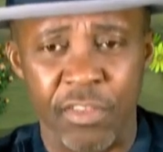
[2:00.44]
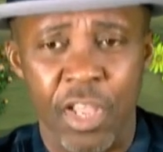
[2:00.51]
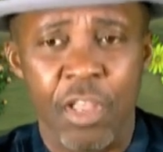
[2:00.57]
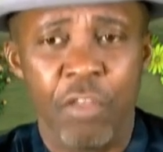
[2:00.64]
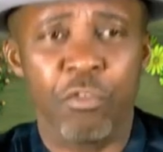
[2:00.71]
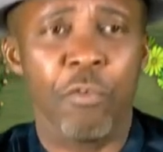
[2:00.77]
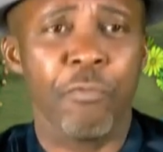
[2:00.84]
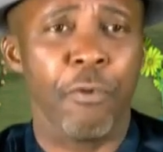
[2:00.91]

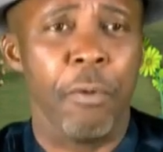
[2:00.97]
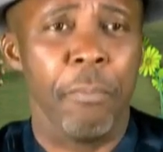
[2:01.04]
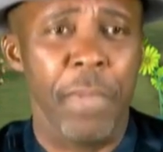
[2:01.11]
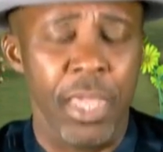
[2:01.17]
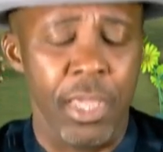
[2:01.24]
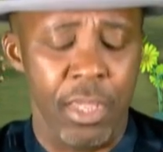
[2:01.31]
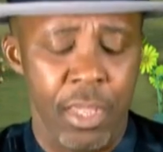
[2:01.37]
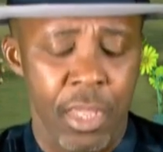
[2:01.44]
So for
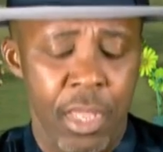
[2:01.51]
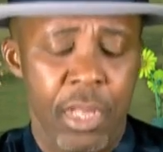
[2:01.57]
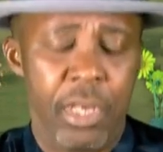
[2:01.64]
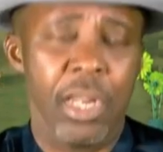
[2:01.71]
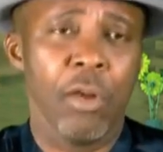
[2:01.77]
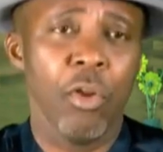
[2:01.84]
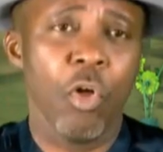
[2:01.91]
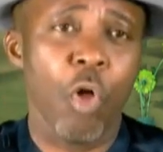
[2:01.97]
me,
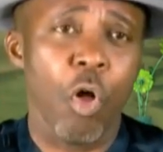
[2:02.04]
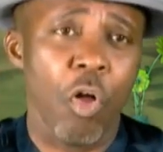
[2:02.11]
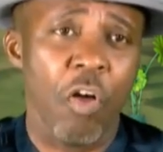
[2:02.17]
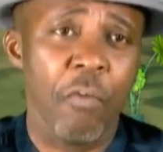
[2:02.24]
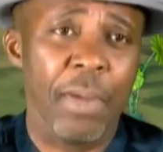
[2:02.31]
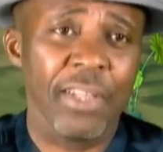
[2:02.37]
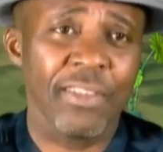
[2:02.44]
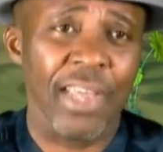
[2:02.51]
the local
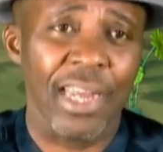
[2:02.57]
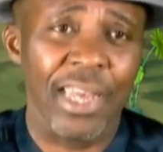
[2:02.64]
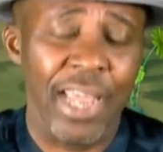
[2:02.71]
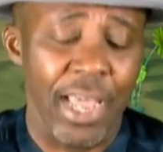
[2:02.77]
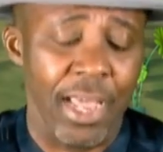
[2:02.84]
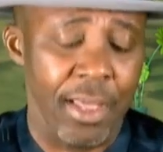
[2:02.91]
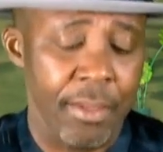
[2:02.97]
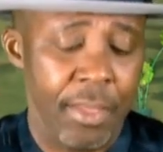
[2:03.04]
governments are
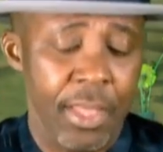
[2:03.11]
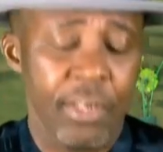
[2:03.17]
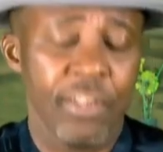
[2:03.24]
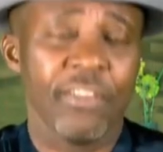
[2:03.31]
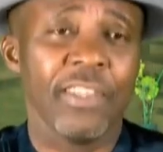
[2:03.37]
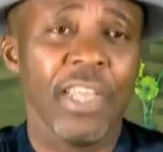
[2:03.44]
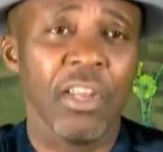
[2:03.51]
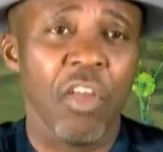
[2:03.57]
there, the
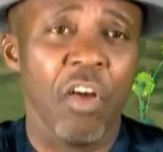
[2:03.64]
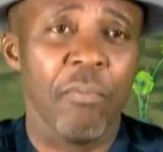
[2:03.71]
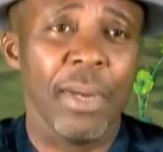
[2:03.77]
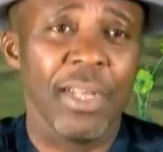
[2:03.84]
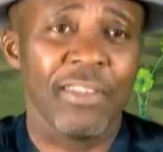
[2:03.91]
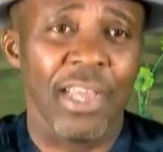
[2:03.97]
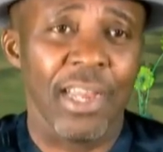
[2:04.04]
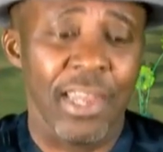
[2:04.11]
state
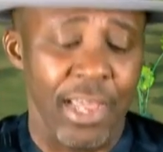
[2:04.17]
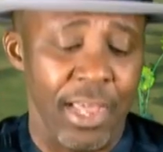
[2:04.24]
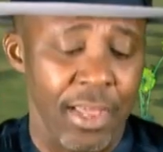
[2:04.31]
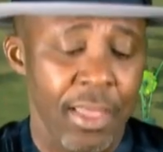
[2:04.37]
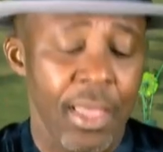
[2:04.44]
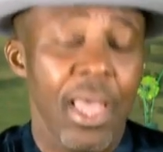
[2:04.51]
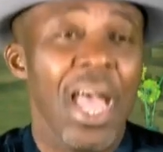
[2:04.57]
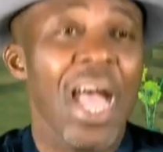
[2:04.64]
governments are there,
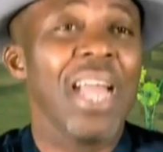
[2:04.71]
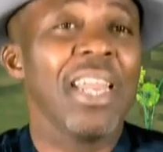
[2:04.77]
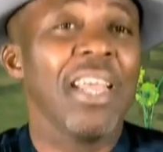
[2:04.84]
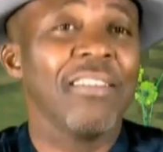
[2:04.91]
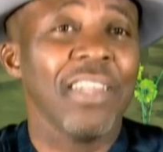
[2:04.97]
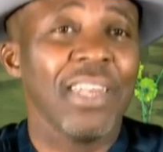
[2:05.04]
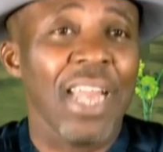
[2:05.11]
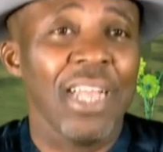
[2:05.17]
and
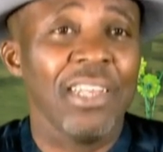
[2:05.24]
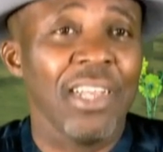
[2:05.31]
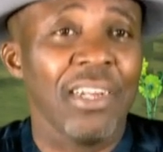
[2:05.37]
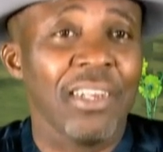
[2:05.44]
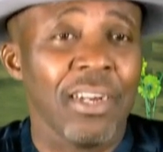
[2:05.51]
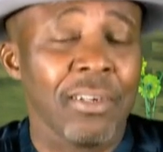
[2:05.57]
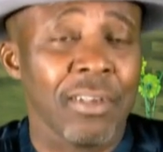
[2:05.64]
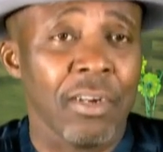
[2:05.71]
there's a Niger
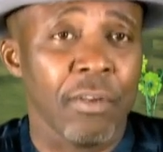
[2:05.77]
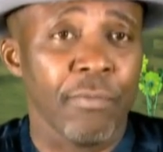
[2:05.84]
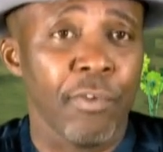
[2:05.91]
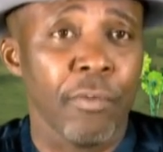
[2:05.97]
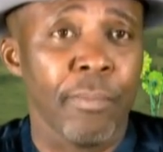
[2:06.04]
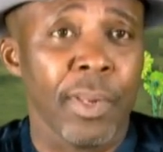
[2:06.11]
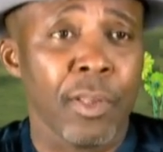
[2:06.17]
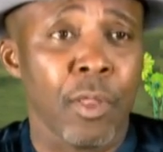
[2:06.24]
Delta
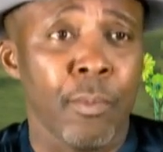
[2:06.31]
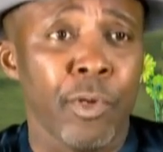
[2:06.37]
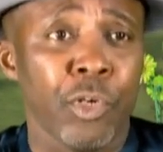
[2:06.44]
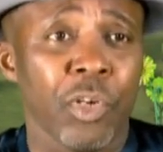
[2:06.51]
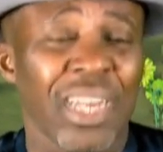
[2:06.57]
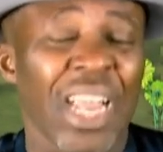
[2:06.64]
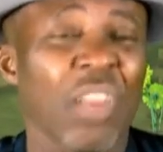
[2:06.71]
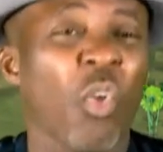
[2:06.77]
Development
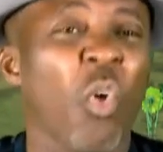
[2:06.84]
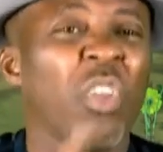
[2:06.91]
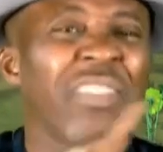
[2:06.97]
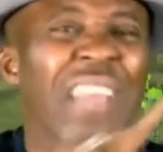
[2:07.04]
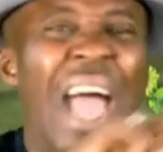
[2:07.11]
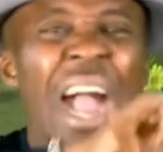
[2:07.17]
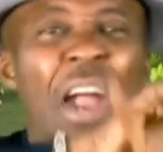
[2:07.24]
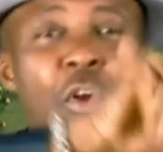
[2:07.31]
Commission that cuts
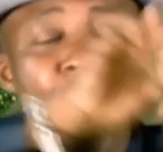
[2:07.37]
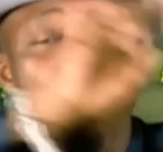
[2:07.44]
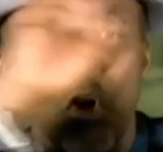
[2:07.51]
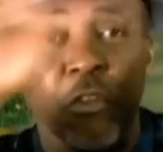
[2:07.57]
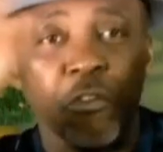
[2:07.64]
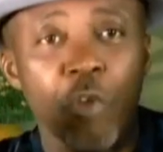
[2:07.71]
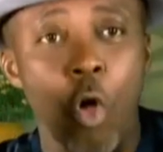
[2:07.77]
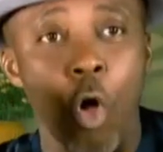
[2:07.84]

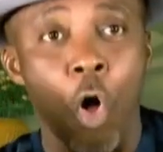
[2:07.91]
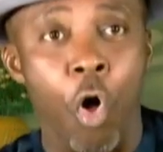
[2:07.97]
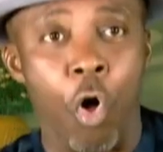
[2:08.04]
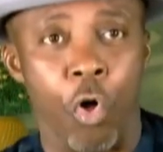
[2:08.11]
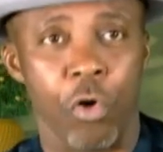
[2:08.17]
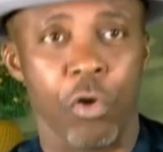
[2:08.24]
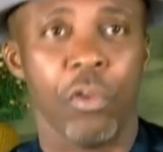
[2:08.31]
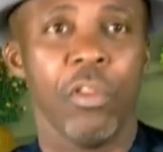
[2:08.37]
across
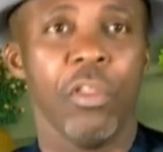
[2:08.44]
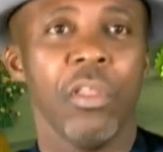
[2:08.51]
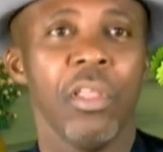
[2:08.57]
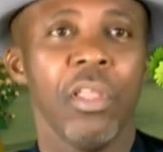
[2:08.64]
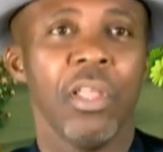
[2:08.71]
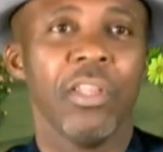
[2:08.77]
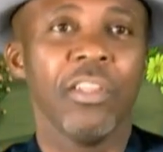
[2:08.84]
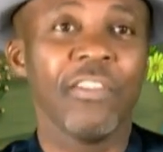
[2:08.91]
all
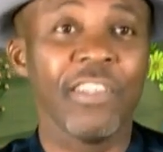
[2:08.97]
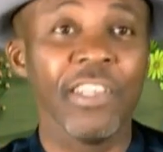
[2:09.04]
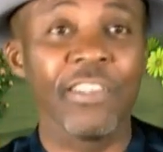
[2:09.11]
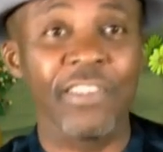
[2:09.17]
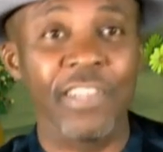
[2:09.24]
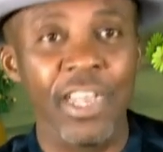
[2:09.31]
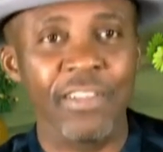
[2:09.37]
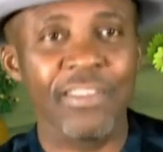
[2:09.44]
the six
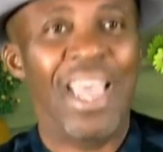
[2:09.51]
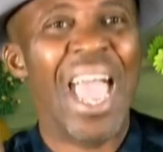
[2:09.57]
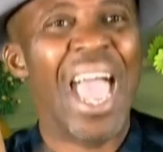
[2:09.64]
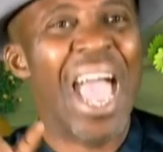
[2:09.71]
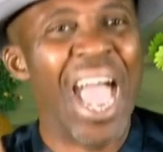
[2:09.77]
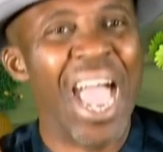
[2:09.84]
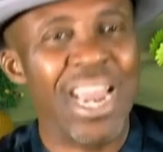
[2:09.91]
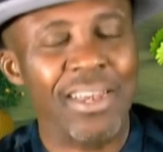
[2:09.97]
states
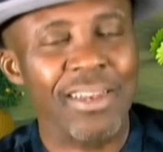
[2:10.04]
and um,